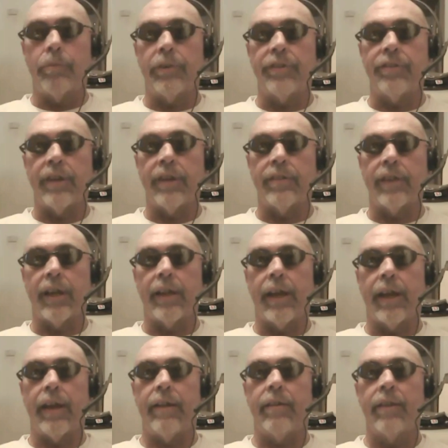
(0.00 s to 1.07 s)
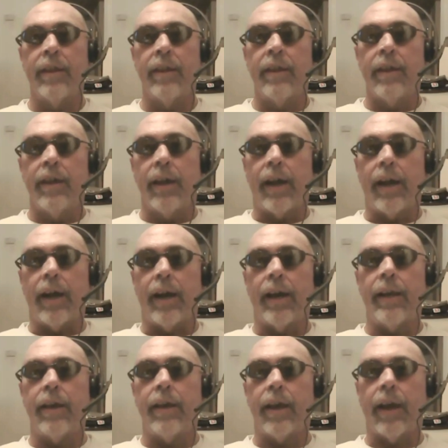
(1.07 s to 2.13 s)
appreciate that and i
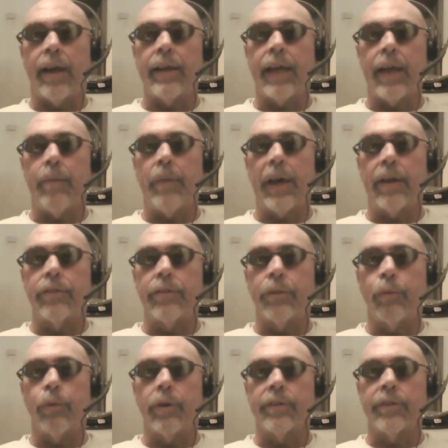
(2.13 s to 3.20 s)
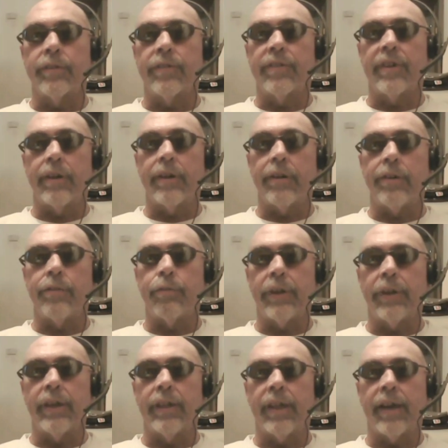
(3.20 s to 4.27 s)
I uh, I came out of the World Series
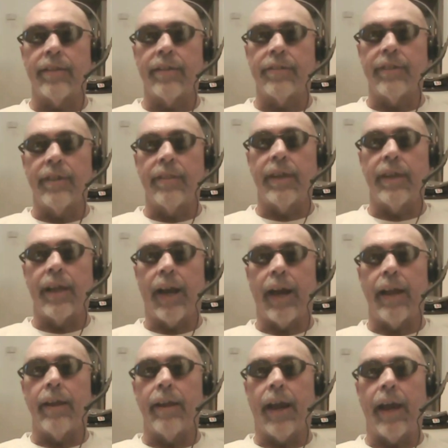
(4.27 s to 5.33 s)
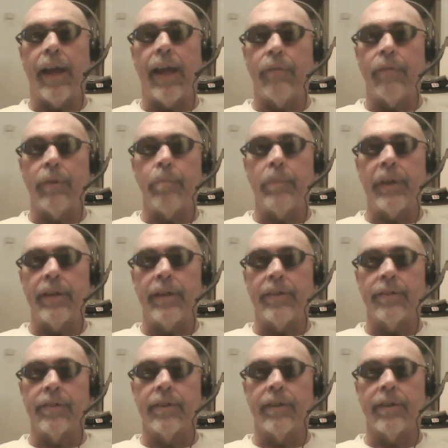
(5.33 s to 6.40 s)
realizing that I I haven't been
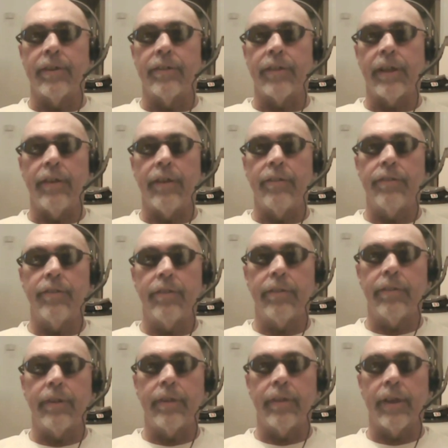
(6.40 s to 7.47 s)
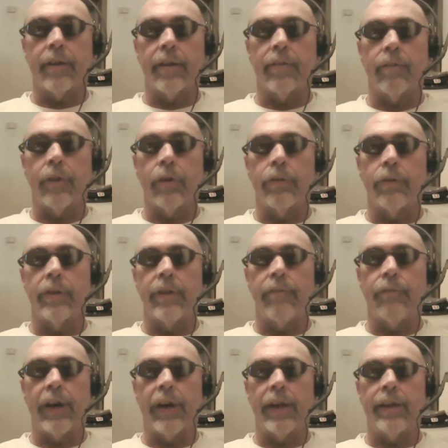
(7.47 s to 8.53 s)
as good as I used to it. like going
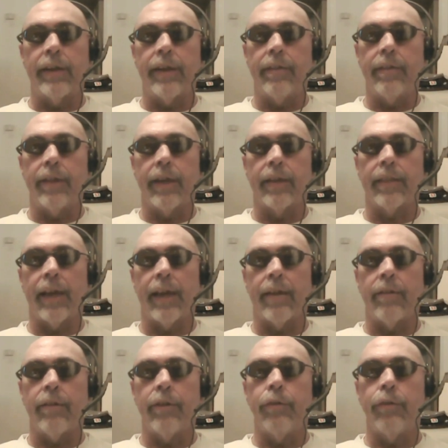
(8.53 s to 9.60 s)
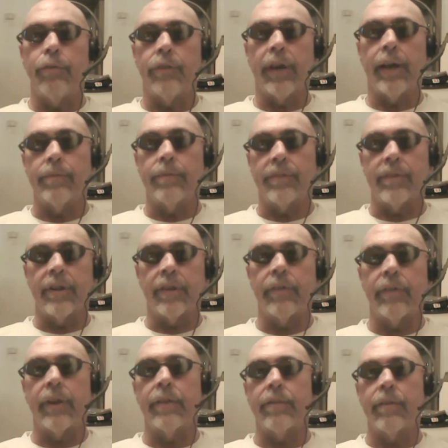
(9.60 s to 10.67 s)
and finding like that new type stuff
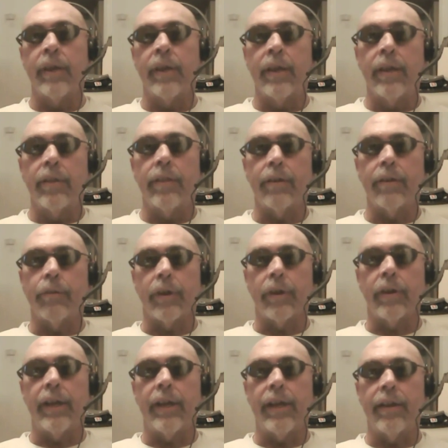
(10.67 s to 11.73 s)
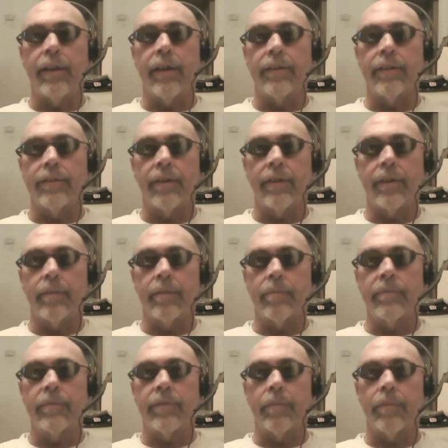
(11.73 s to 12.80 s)
and i think we're going to hit on
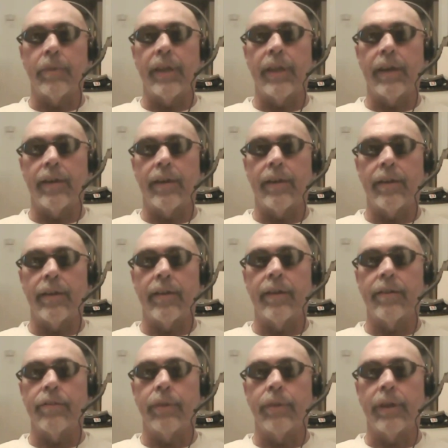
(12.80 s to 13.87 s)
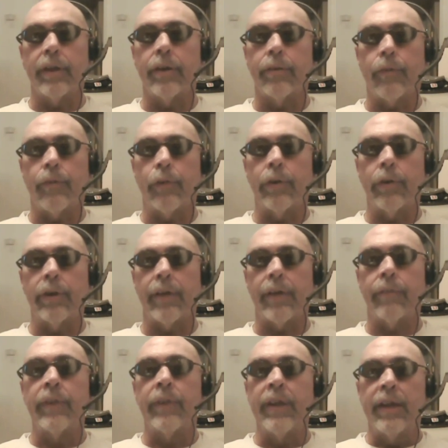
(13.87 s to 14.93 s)
some some of that as we go forward
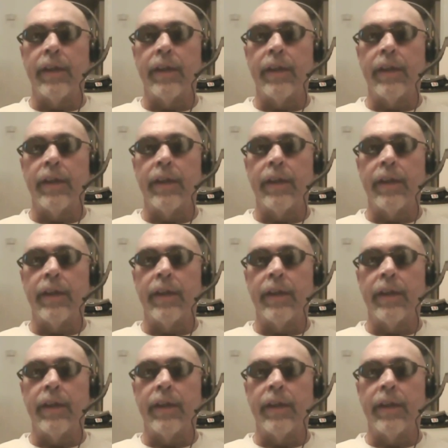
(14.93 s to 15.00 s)
i've